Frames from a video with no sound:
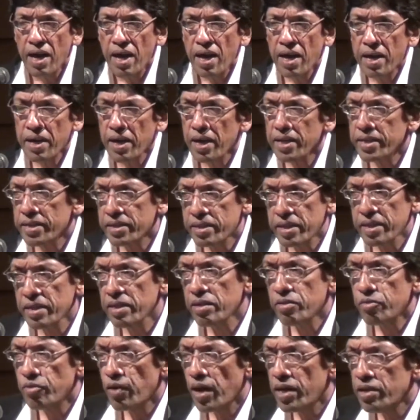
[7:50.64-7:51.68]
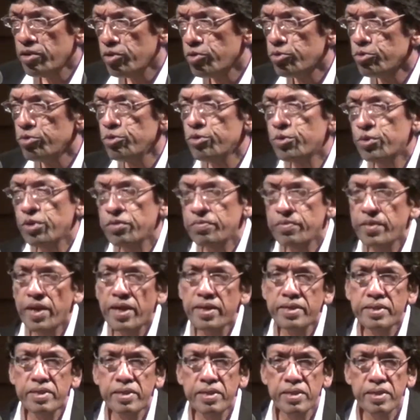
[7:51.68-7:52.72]
And I think one root of
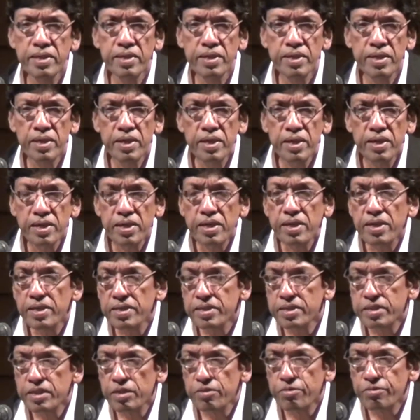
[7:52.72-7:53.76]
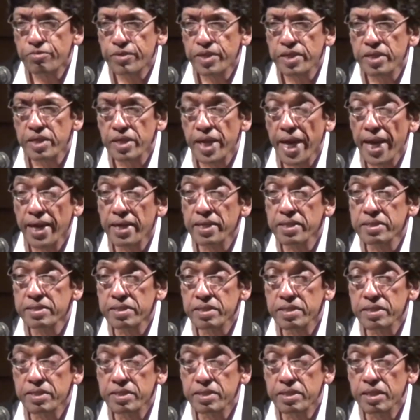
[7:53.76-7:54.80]
that is the fear,
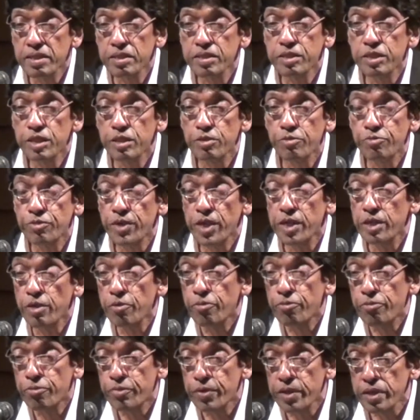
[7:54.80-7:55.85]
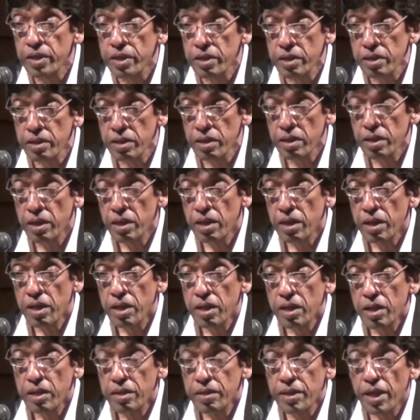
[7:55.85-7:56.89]
existential fear, the fear
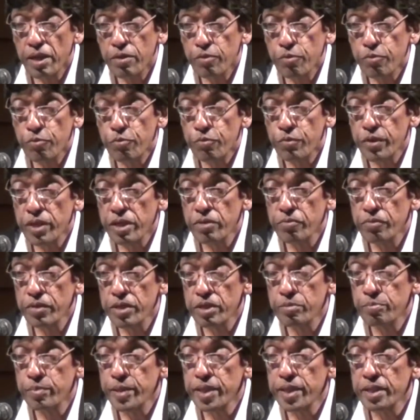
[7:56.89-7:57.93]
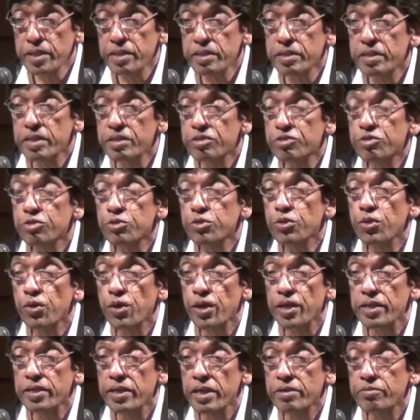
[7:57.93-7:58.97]
that we will be destroyed,
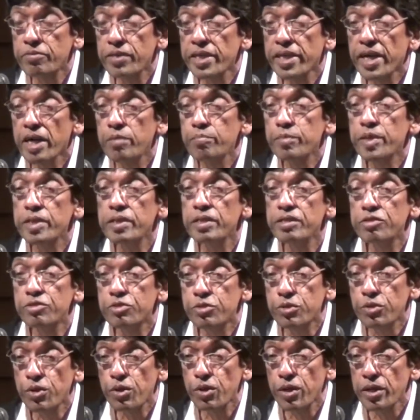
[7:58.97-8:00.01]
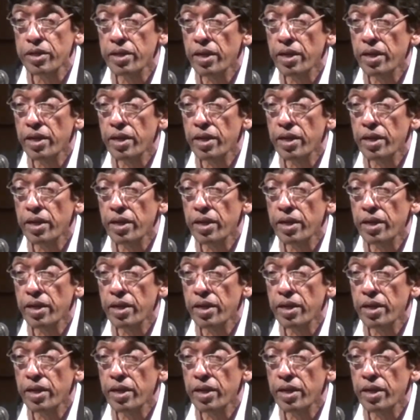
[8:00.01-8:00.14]
that we can be destroyed.